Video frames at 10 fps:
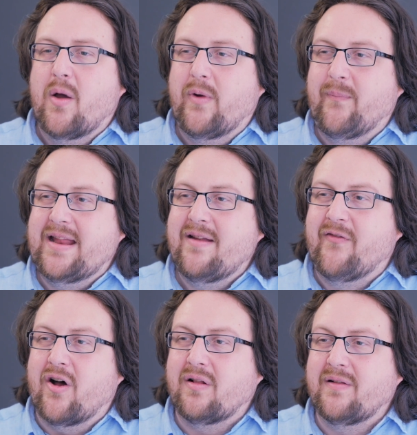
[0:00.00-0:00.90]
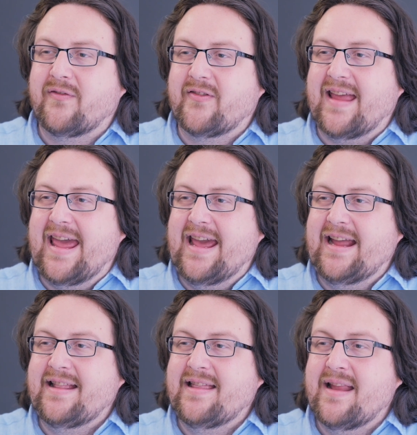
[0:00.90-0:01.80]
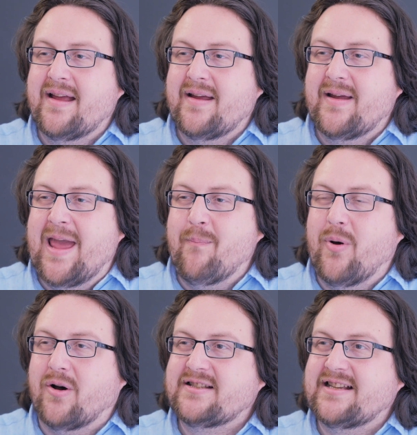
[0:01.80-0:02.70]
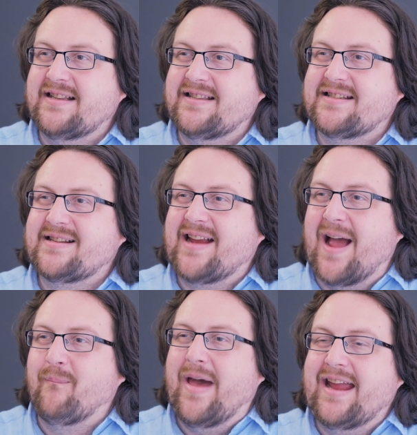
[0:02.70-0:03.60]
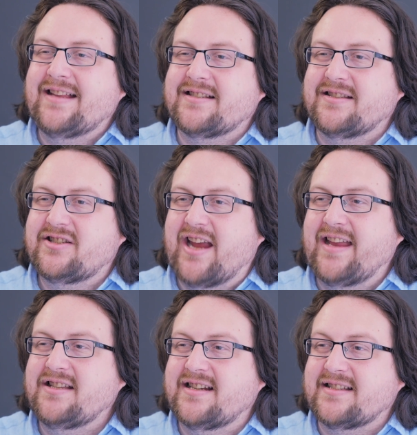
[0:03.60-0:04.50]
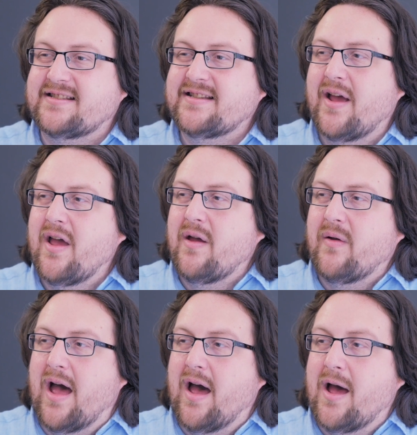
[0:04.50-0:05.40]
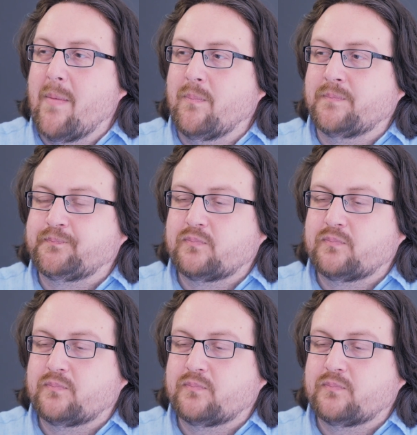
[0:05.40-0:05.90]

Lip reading: We've been involved in important campaigns and changes. For